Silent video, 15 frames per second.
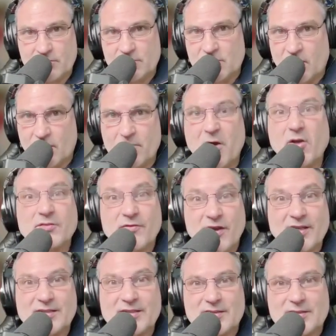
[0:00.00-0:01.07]

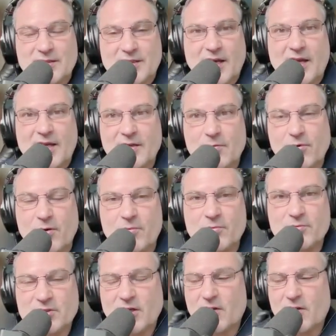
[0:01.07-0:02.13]
motivated to getting the
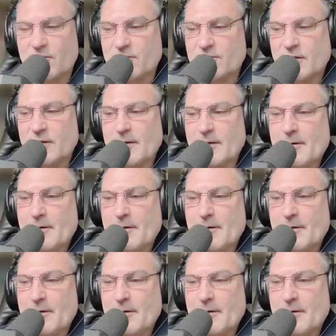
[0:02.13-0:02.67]
problem solved.